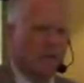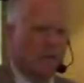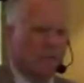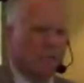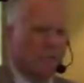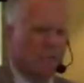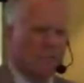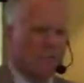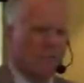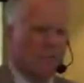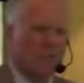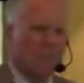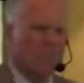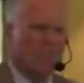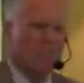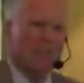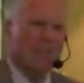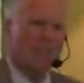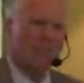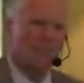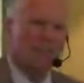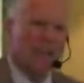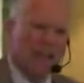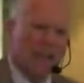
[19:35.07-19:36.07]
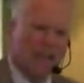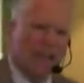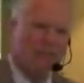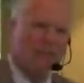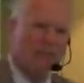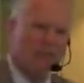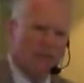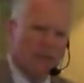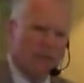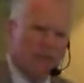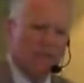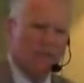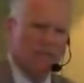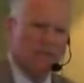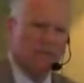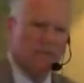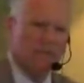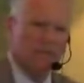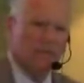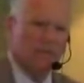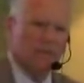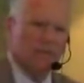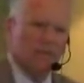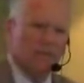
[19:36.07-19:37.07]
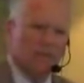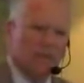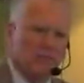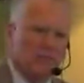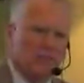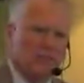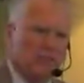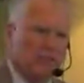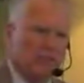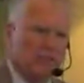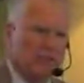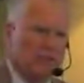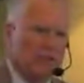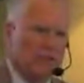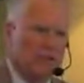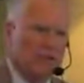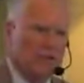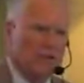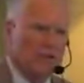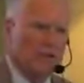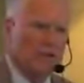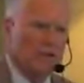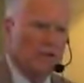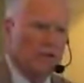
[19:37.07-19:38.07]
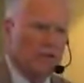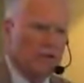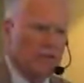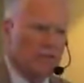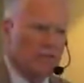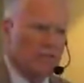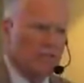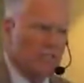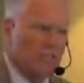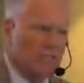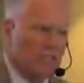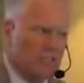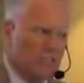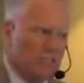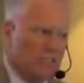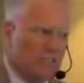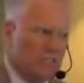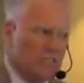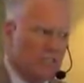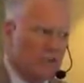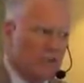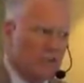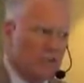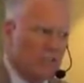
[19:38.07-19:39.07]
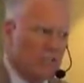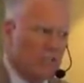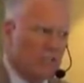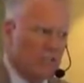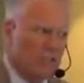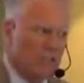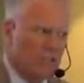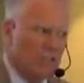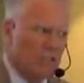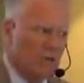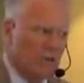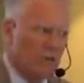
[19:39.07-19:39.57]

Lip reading: because we haven't found the answer yet for this kid. This much instruction was